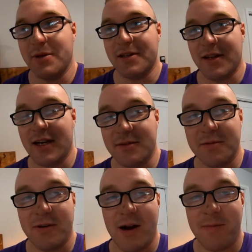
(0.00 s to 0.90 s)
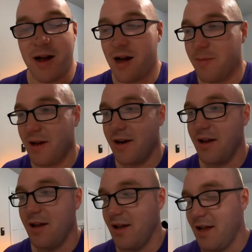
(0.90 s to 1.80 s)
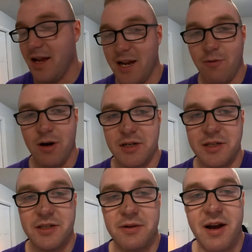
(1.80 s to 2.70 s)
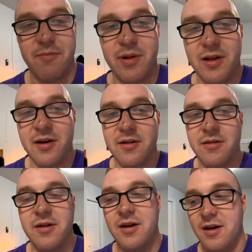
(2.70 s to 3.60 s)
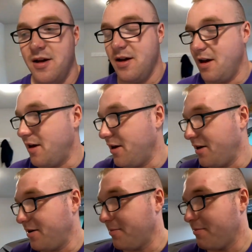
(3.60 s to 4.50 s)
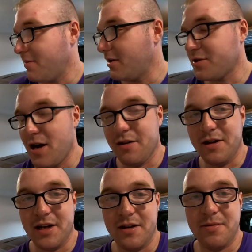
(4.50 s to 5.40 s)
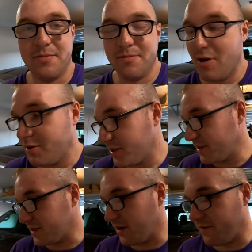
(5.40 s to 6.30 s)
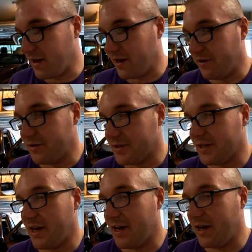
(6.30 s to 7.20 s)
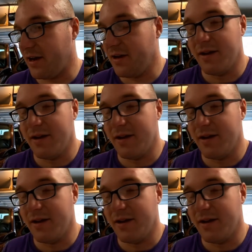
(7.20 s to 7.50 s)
Please like, subscribe, comment any questions you have below. I'll try to link most of the stuff that I use today.